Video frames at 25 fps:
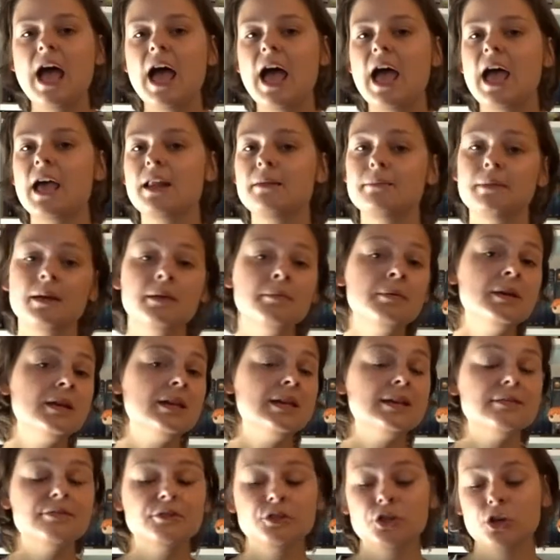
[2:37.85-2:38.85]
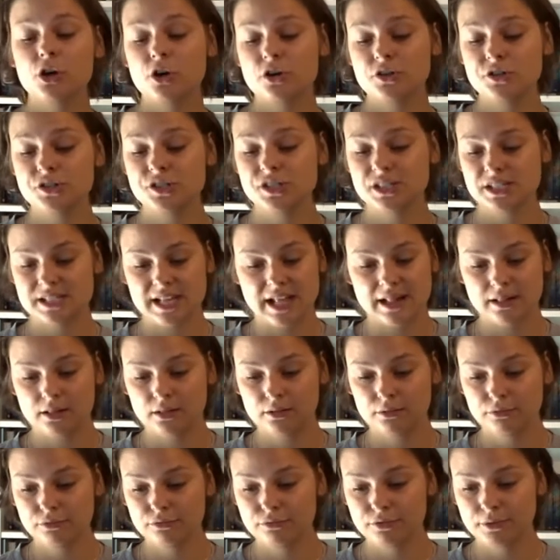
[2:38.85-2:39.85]
and maybe even
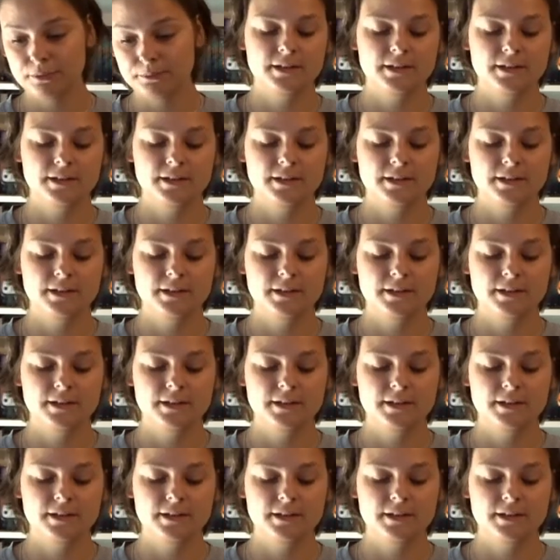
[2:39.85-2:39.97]
herself.